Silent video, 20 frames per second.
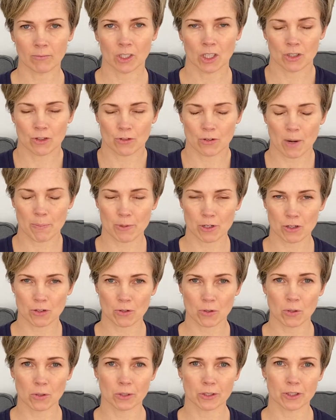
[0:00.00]
Drop your
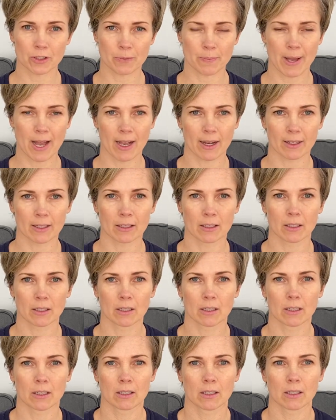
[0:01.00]
shoulders back.
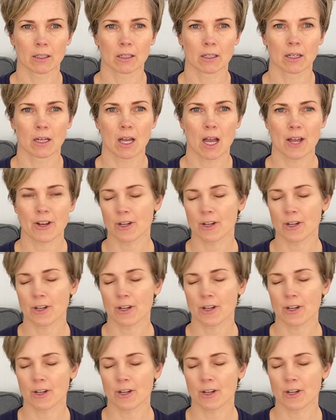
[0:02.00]
And